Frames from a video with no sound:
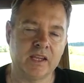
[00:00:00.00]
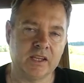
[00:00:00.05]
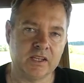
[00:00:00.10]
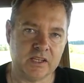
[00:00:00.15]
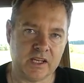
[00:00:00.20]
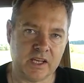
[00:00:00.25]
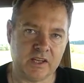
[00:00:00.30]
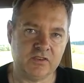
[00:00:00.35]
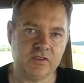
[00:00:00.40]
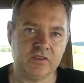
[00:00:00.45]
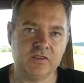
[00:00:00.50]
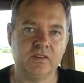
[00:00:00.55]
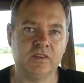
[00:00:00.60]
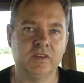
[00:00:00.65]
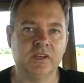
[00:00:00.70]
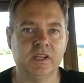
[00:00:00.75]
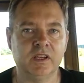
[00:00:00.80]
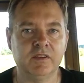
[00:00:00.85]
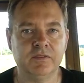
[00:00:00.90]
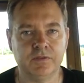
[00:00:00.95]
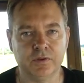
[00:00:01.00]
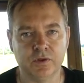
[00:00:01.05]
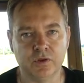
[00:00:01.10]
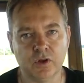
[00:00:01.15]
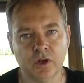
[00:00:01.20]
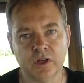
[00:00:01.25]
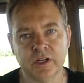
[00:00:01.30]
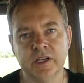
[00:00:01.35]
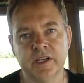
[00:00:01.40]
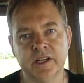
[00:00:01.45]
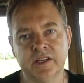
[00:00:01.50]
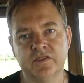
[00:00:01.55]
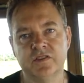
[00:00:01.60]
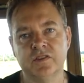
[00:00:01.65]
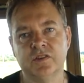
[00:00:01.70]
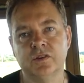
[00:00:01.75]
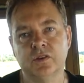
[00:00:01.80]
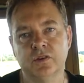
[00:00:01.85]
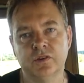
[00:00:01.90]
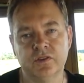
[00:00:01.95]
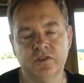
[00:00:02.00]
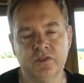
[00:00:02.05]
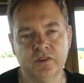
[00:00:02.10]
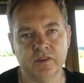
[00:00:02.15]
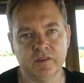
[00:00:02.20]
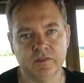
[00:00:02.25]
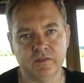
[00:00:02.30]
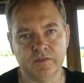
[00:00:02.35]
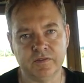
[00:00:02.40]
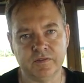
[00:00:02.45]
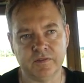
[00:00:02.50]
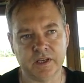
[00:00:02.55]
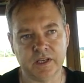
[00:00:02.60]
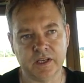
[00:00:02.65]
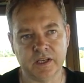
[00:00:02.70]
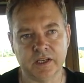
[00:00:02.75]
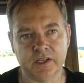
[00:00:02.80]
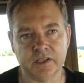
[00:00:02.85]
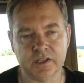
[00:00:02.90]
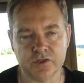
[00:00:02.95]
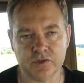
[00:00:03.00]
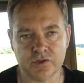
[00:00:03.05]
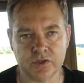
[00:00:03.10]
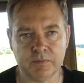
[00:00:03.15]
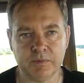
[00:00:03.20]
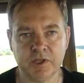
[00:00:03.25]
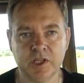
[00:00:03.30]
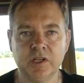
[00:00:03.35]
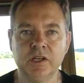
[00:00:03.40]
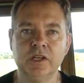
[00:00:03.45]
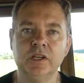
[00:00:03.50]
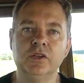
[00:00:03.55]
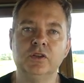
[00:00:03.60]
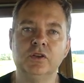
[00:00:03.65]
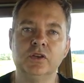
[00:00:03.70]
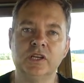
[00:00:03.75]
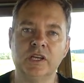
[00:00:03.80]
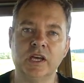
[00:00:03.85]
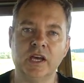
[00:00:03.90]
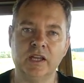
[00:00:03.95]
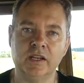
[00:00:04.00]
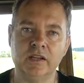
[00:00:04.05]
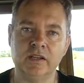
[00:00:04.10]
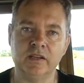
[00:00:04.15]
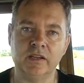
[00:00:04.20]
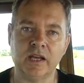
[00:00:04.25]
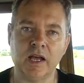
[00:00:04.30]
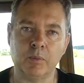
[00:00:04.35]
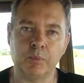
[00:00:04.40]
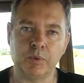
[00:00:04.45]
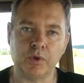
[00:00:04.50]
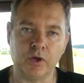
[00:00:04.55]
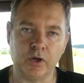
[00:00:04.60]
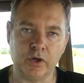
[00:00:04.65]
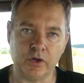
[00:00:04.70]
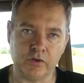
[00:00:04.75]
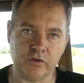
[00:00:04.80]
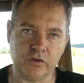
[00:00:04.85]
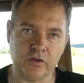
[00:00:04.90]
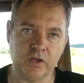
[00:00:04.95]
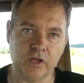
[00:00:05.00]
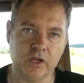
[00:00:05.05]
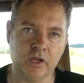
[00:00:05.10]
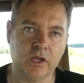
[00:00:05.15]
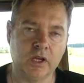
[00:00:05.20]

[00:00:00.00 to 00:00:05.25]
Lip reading: yes, if you're not an exclusive contributor, you can upload